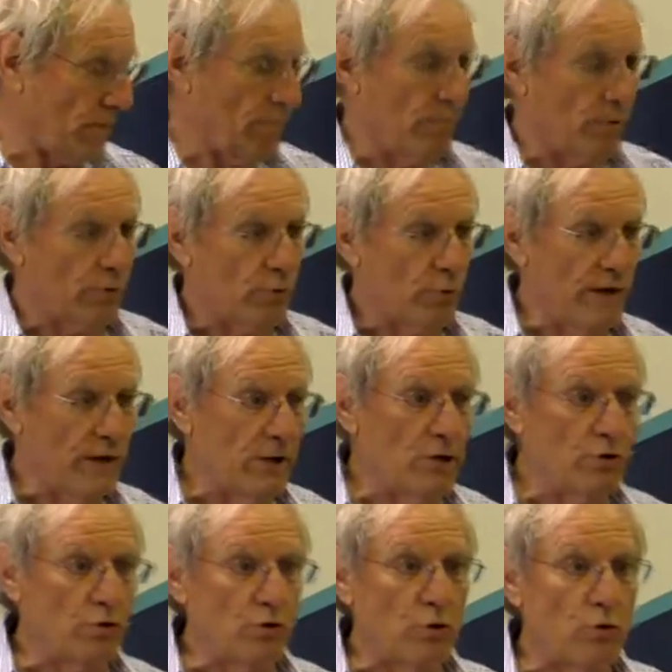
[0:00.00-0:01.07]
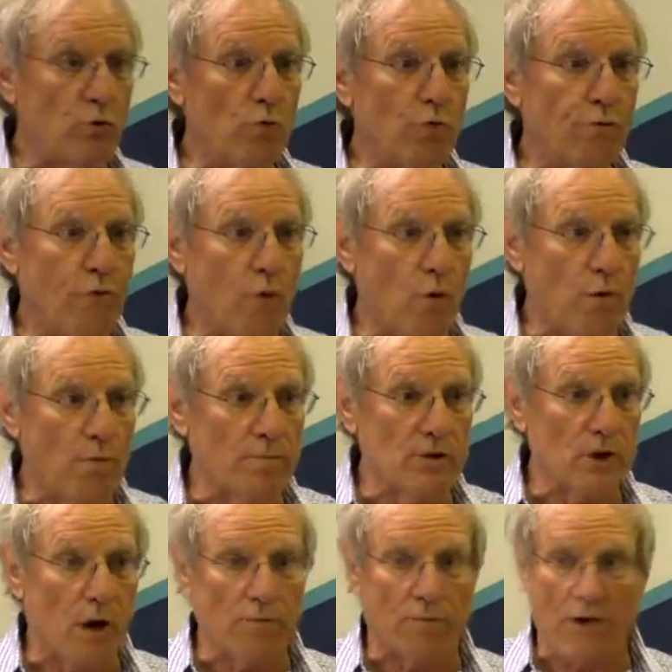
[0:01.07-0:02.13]
between two forms
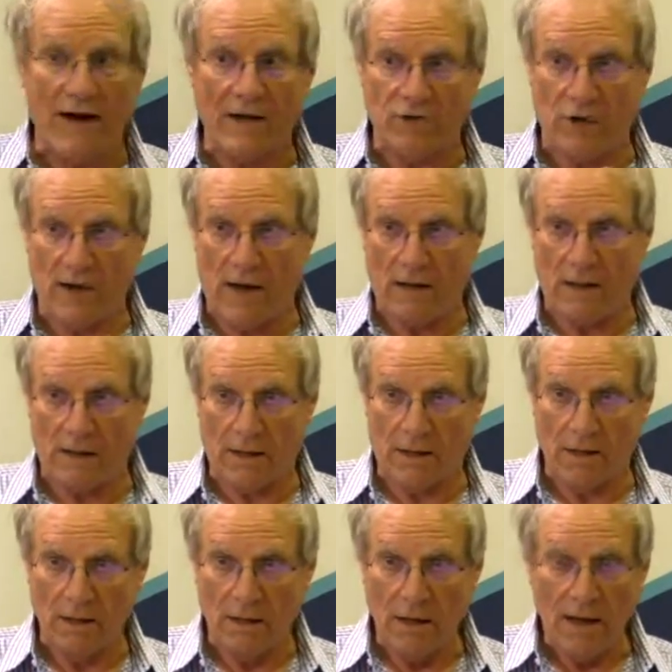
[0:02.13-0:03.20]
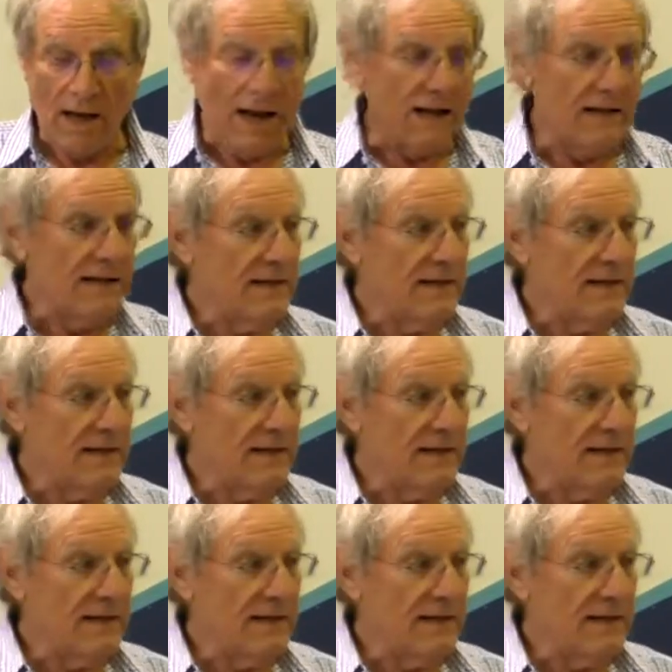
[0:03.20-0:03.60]
of rationality, and he